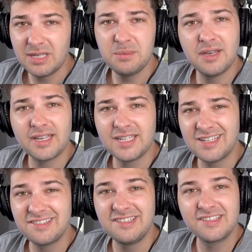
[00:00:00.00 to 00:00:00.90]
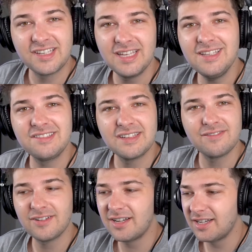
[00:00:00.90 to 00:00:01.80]
maybe I can ask these kids if
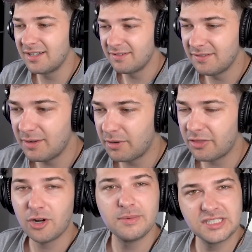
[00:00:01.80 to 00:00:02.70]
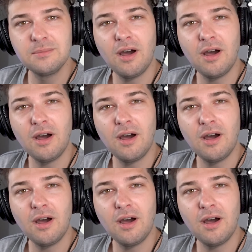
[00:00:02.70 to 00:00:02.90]
uh they want to throw me some